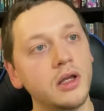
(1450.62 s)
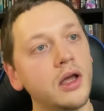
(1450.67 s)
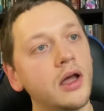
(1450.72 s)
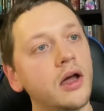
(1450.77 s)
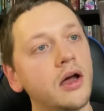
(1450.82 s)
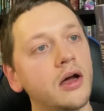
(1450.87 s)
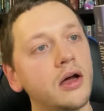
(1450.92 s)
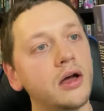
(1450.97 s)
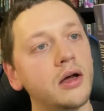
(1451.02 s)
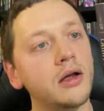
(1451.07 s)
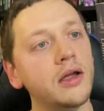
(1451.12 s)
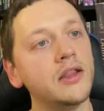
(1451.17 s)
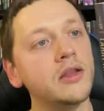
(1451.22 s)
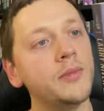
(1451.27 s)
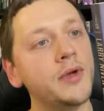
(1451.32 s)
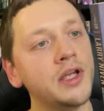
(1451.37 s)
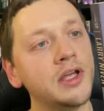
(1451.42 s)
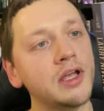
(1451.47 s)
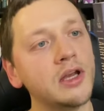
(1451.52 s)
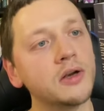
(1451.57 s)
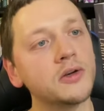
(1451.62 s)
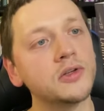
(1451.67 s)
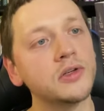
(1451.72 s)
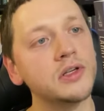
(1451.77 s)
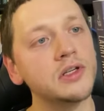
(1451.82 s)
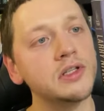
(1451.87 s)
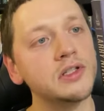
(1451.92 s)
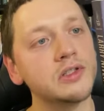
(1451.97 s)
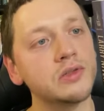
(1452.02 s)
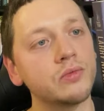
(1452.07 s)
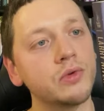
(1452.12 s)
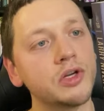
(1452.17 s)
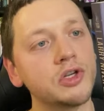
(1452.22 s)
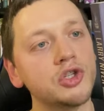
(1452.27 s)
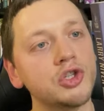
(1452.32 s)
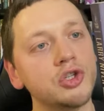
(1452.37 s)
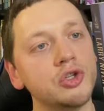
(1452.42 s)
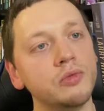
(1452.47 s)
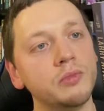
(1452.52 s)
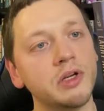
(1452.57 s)
And the main character is Rick
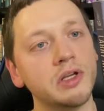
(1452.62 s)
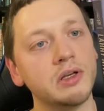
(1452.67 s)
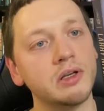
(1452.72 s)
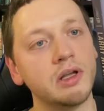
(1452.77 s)
Schumann,